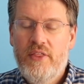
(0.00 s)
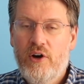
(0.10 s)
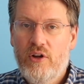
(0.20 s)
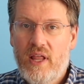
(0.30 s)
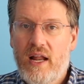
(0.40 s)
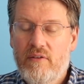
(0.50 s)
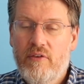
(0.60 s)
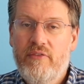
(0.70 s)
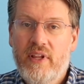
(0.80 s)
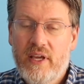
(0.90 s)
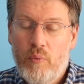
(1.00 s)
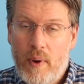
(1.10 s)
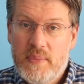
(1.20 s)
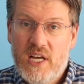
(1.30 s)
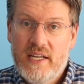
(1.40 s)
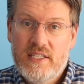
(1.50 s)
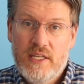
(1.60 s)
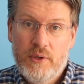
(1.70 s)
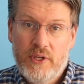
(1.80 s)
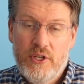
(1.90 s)
There are a lot of affiliate websites that
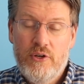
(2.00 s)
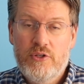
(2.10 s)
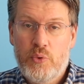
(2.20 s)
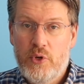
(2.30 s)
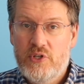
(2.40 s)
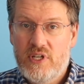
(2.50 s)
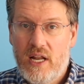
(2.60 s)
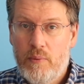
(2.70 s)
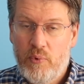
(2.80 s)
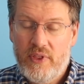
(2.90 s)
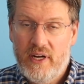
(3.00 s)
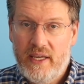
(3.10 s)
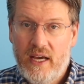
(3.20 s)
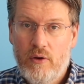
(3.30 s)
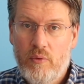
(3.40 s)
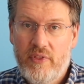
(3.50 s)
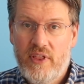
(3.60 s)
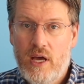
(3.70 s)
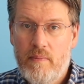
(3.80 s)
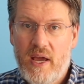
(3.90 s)
you can use where you sign up with an account with
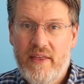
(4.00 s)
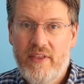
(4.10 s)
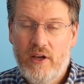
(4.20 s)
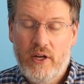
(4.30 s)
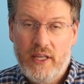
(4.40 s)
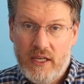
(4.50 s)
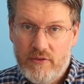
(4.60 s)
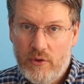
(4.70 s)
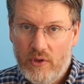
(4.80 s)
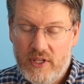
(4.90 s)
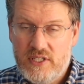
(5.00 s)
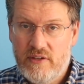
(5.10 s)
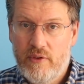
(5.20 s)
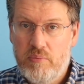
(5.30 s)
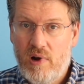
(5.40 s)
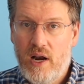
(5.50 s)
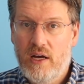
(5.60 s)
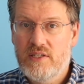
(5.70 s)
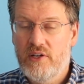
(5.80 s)
them and they're going to give you a list of the products.